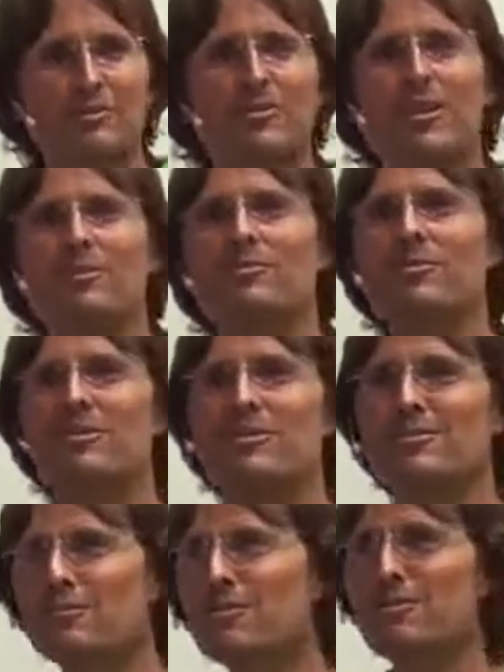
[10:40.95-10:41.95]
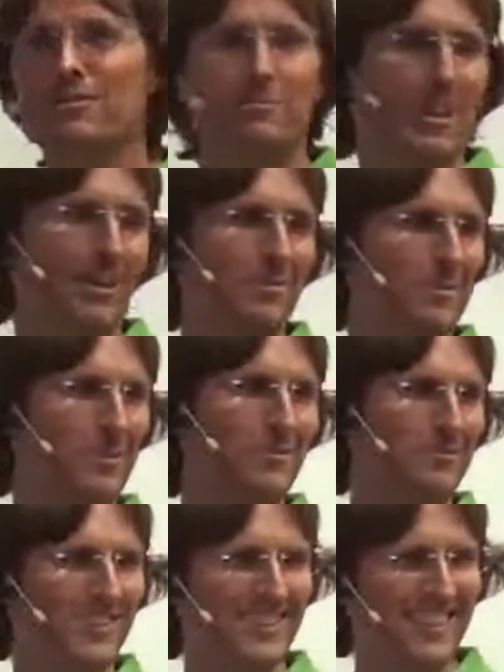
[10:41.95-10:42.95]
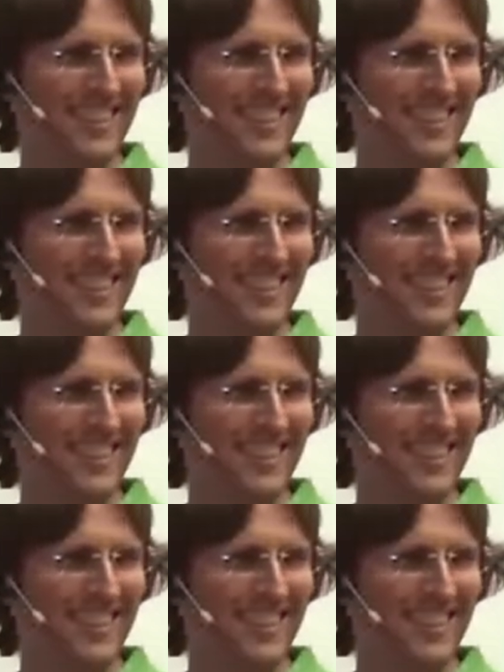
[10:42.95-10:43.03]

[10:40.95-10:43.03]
who tells her the truth about herself.